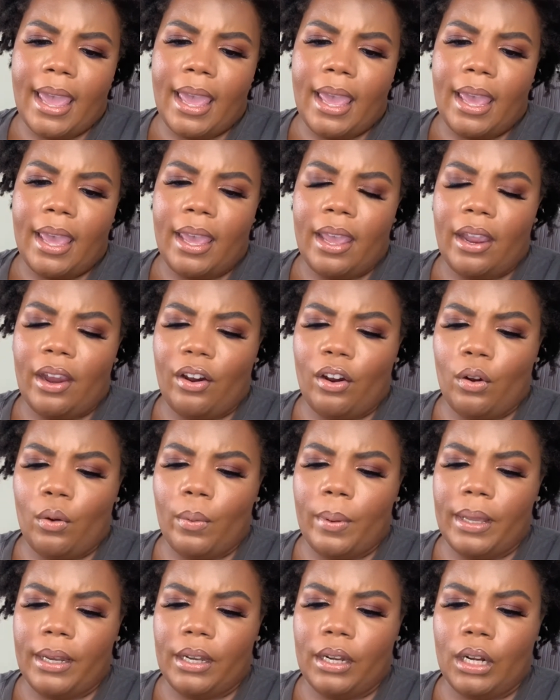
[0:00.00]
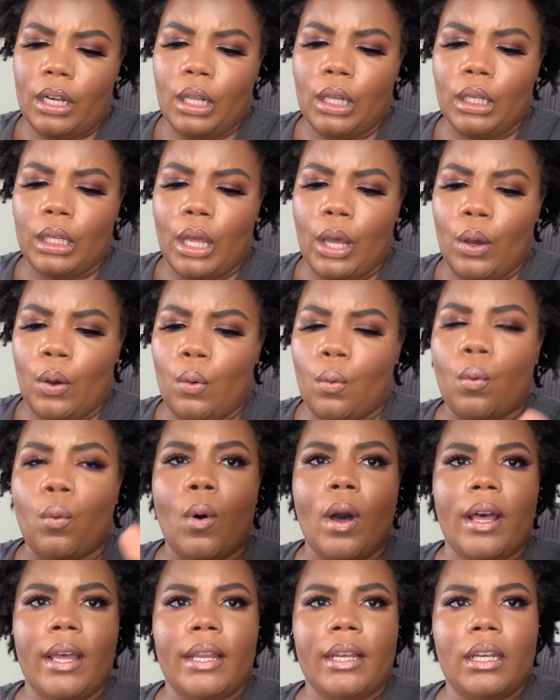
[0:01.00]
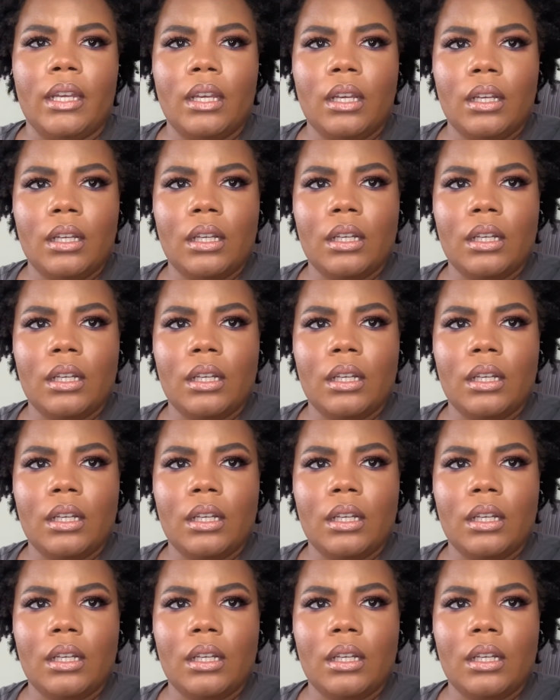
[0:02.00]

Heroin Glow 1.